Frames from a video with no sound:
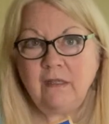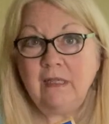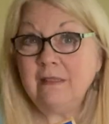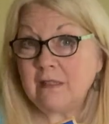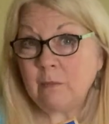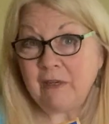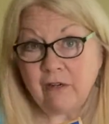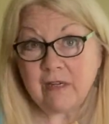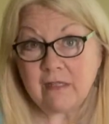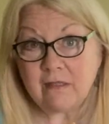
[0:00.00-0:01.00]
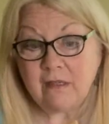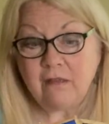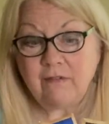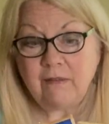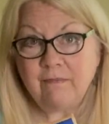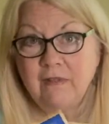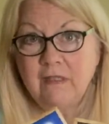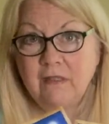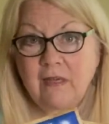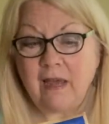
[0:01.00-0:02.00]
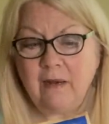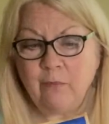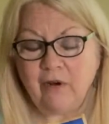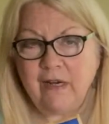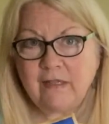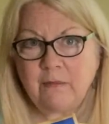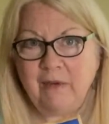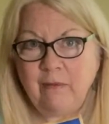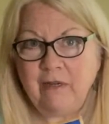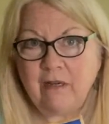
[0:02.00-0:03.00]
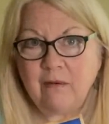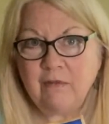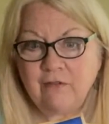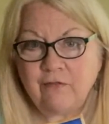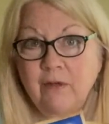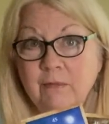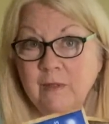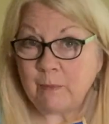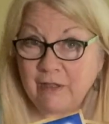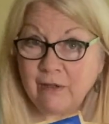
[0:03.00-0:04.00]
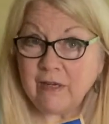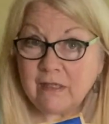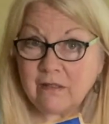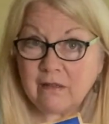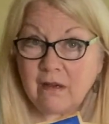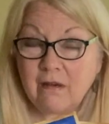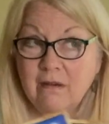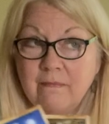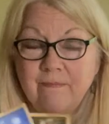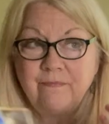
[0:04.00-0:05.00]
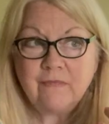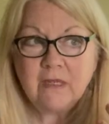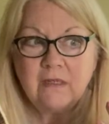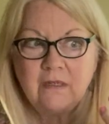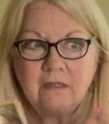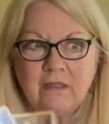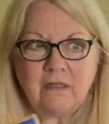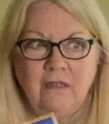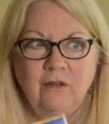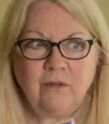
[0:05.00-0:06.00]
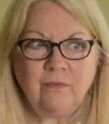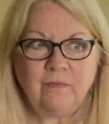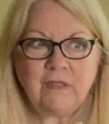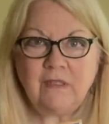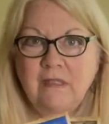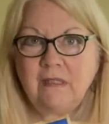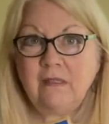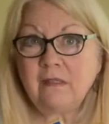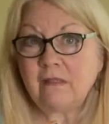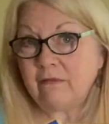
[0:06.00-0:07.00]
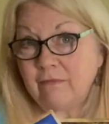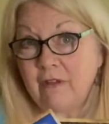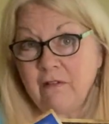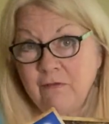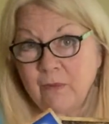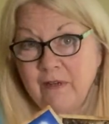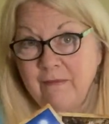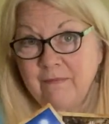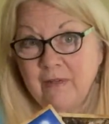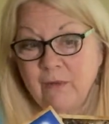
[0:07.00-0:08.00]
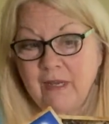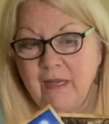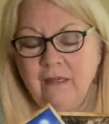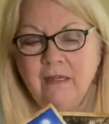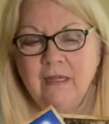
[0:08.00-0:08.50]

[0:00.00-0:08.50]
in spirit. Even the sad embrace may be coming from spirit. Um, you know, a deceased loved one. Okay,